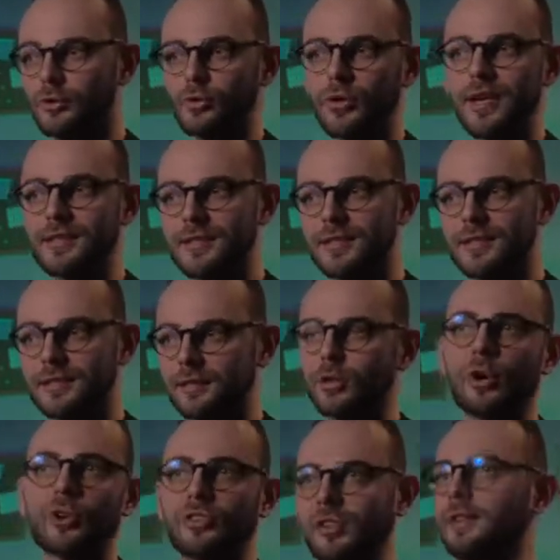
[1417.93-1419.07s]
trace
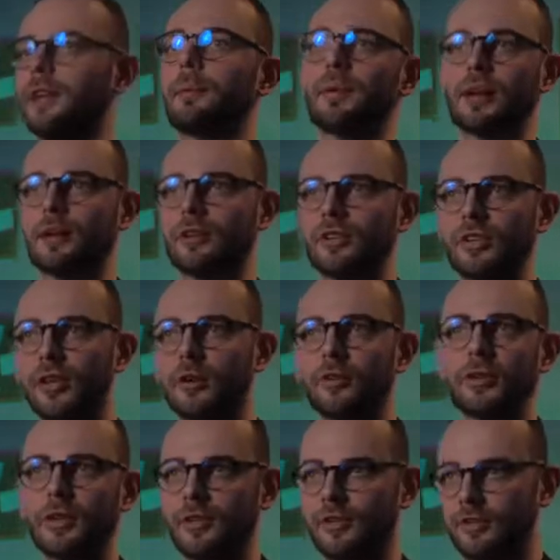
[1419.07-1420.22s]
toxic chemicals that are
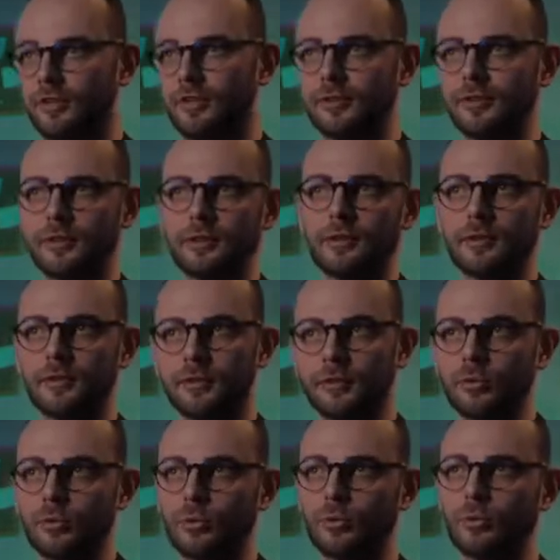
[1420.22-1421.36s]
released
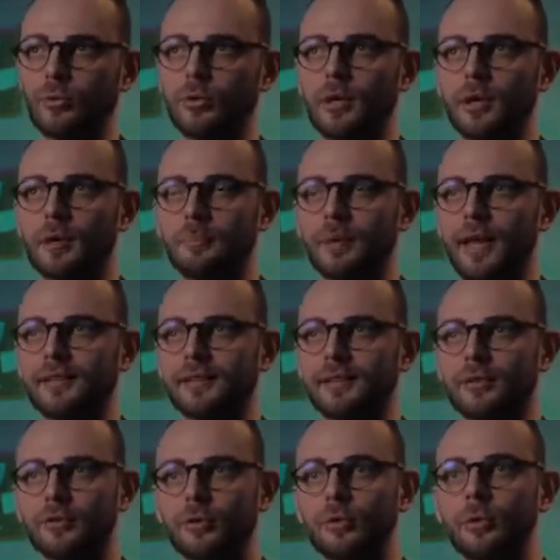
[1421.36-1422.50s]
through
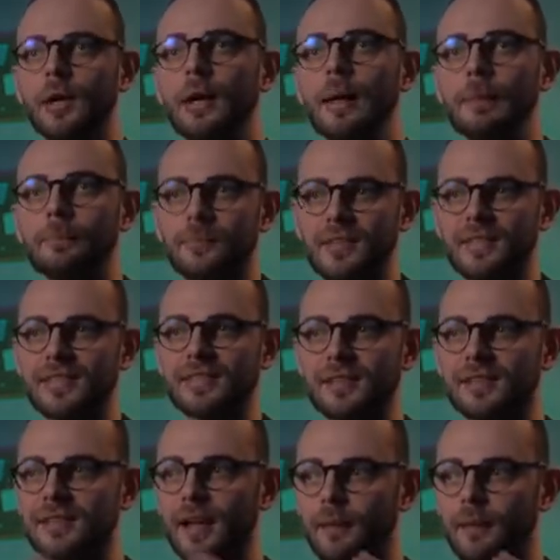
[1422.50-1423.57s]
plastics. So this is a